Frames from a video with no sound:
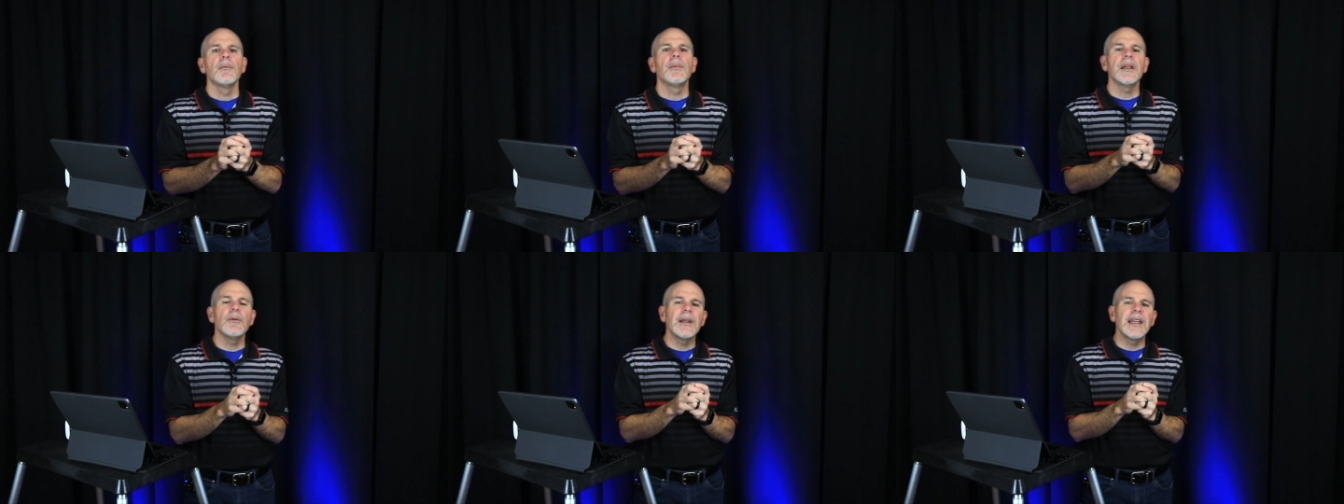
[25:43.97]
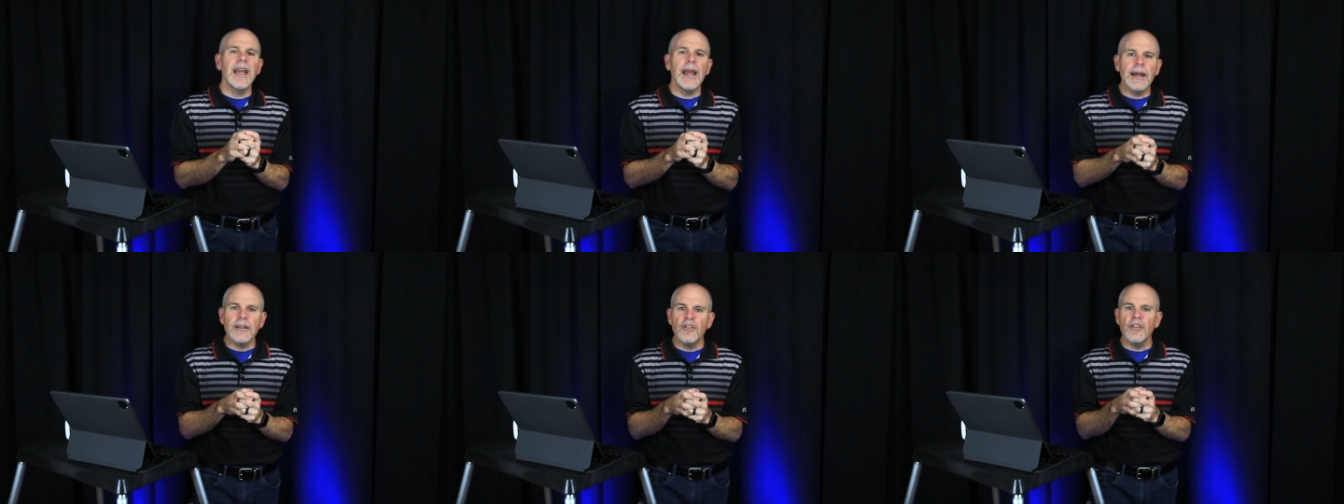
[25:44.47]
But we
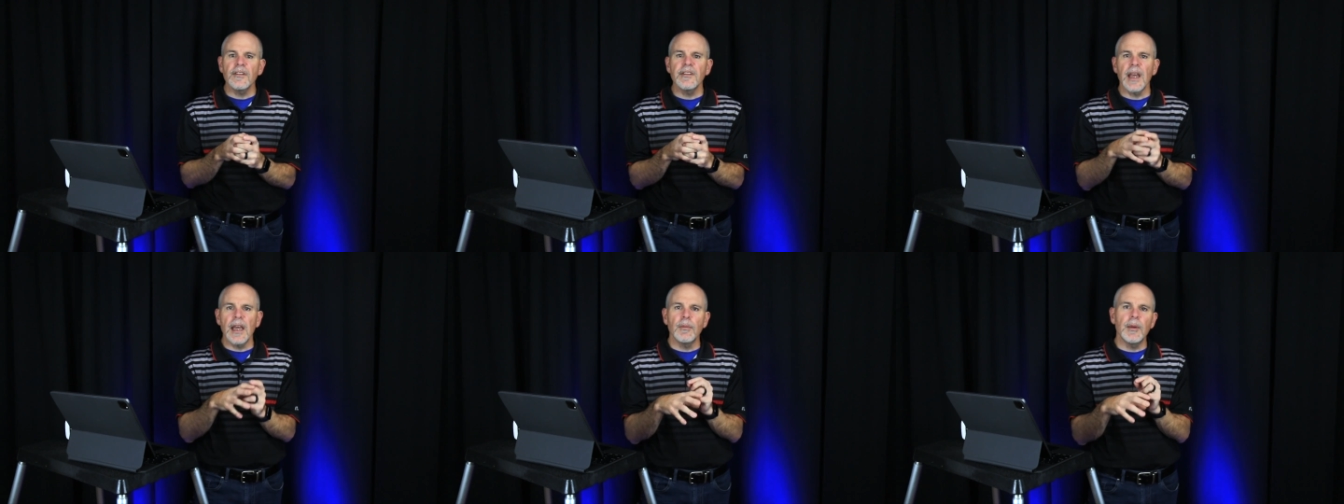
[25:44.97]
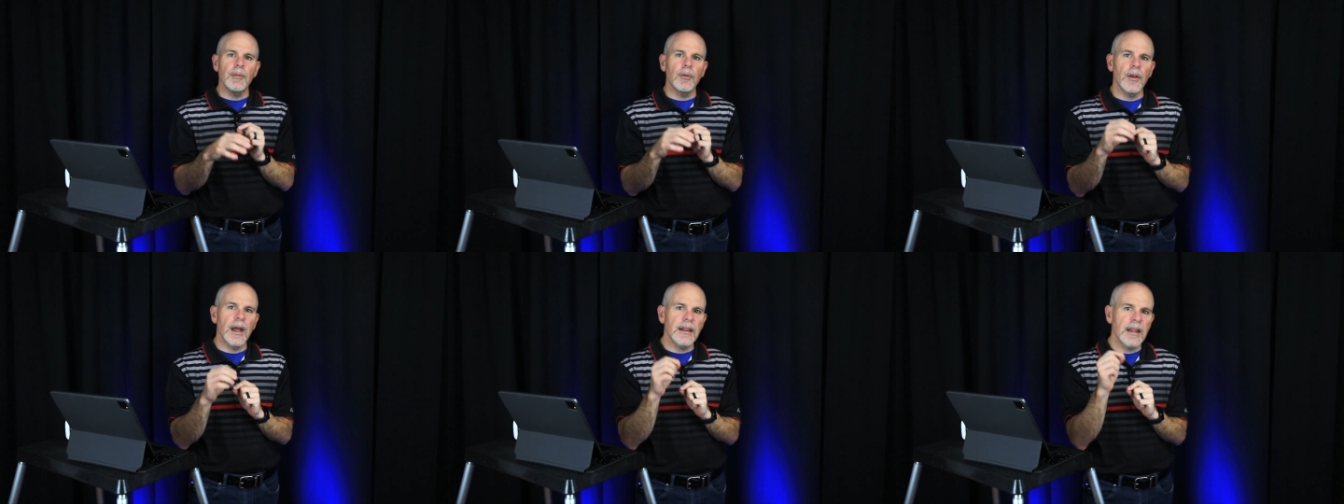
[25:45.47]
can't just take
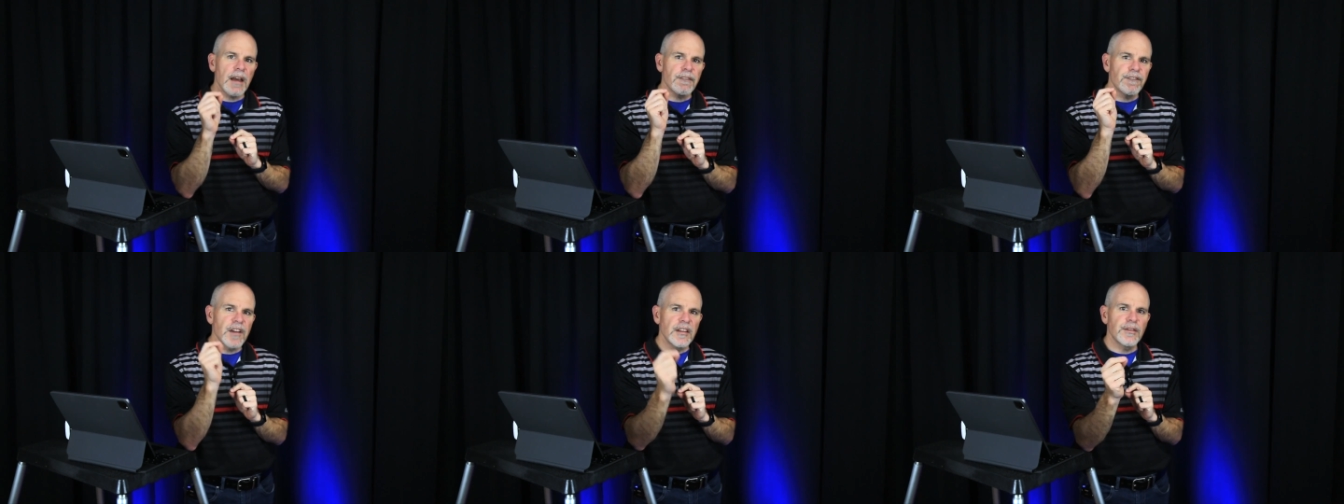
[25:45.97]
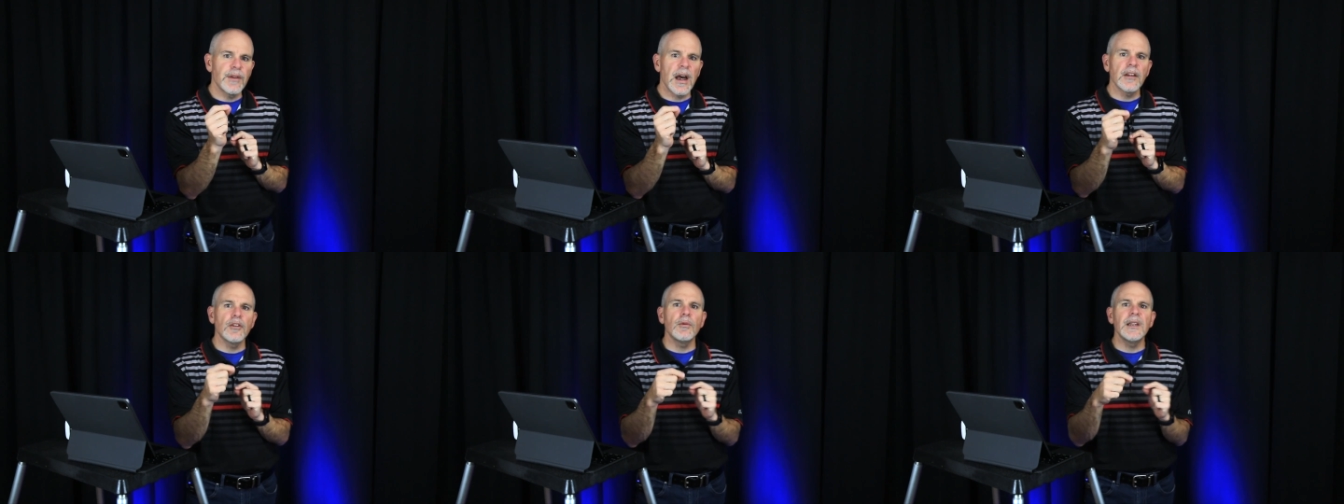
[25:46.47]
people at that face
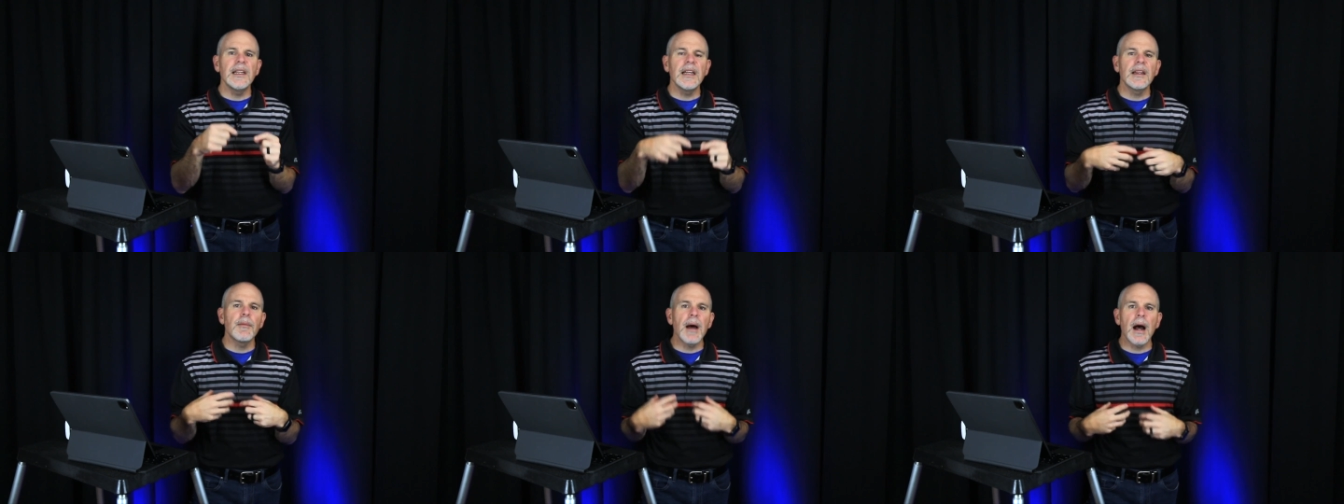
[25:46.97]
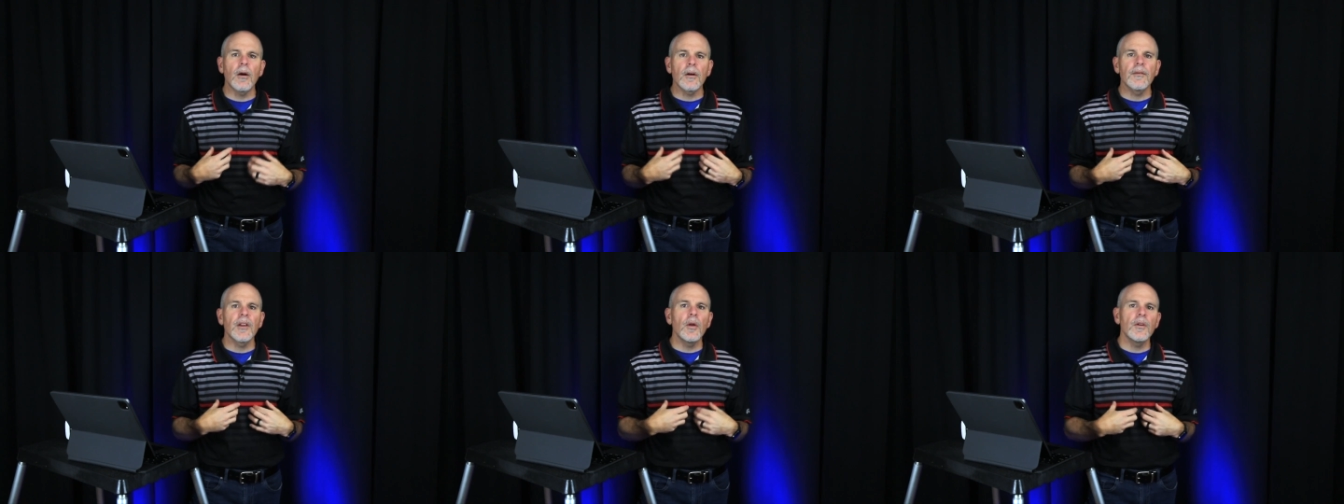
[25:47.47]
value. We need the power
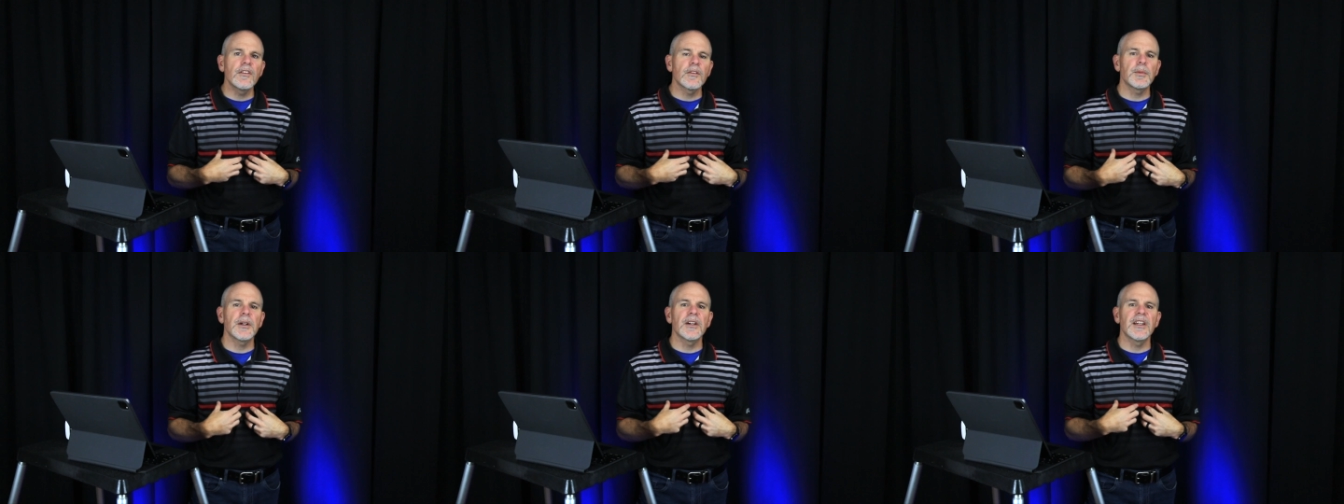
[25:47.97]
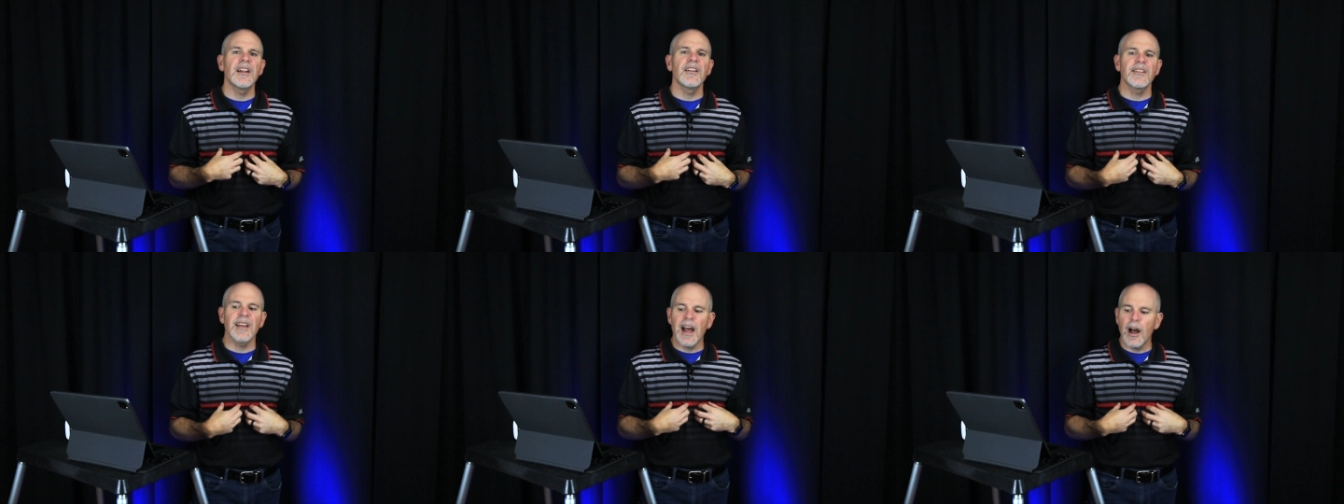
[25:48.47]
of the Holy Spirit in
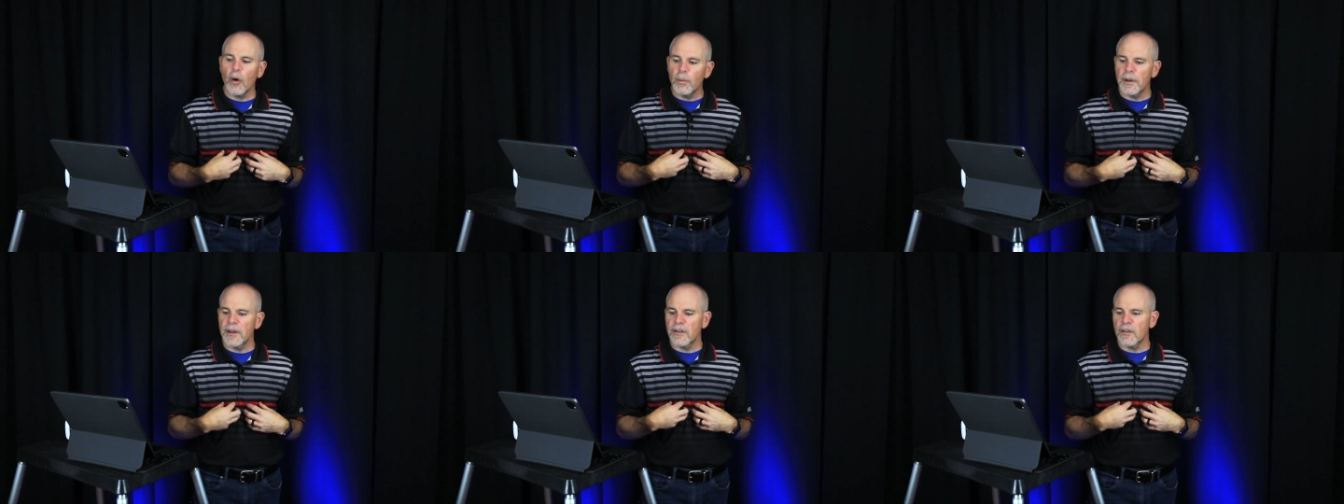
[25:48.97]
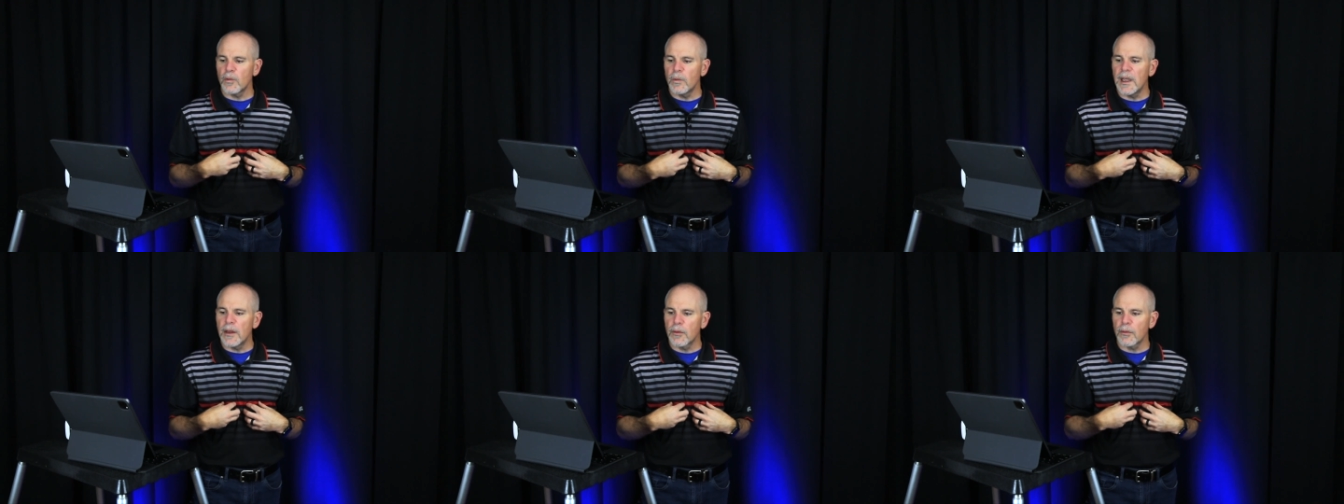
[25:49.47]
us to help us to
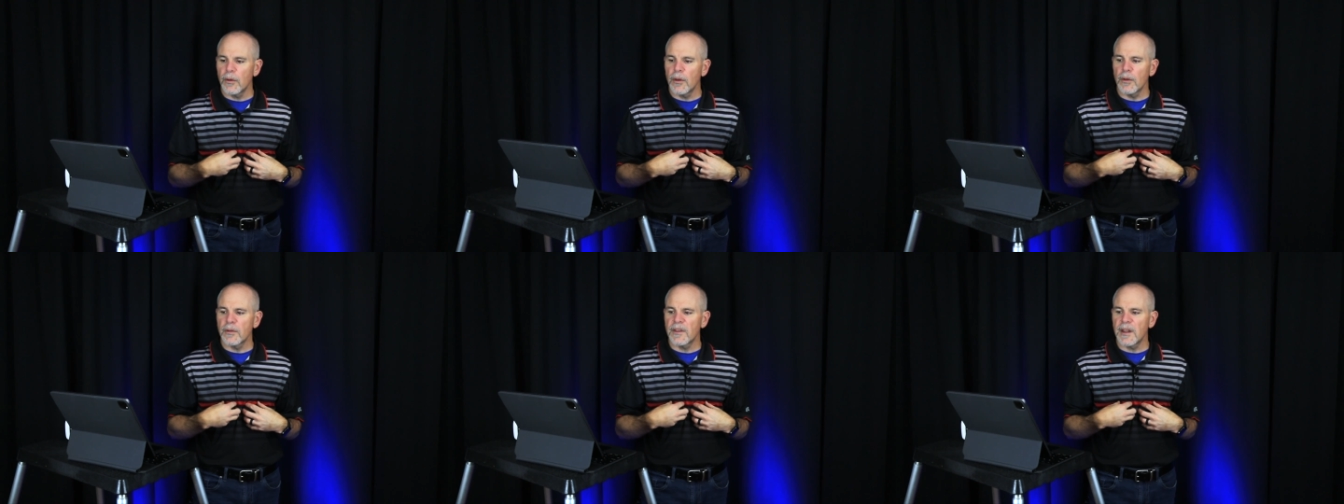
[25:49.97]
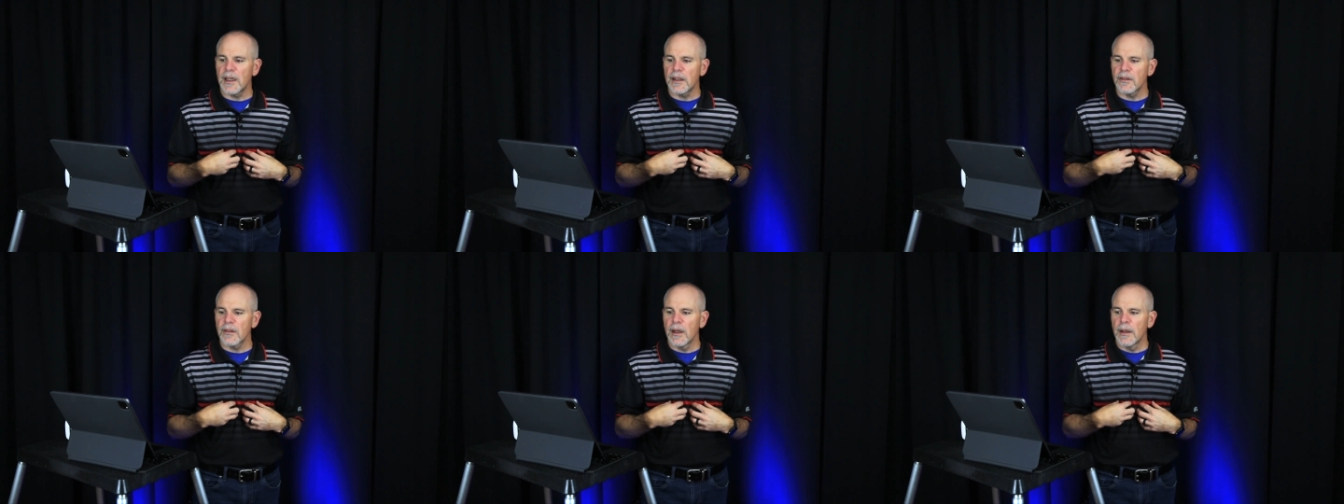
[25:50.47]
weed through those
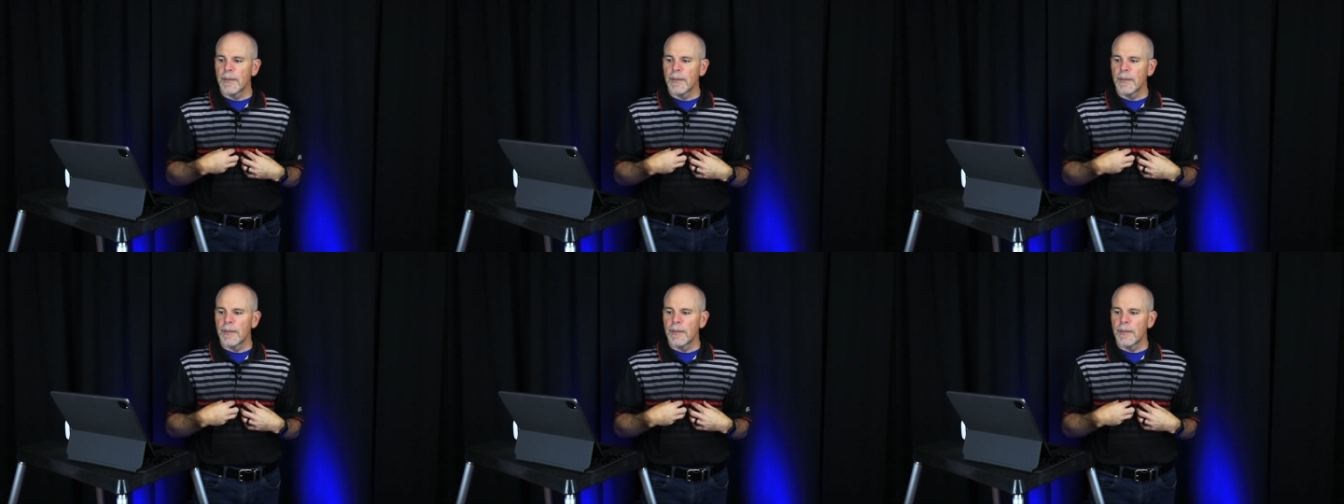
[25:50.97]
things.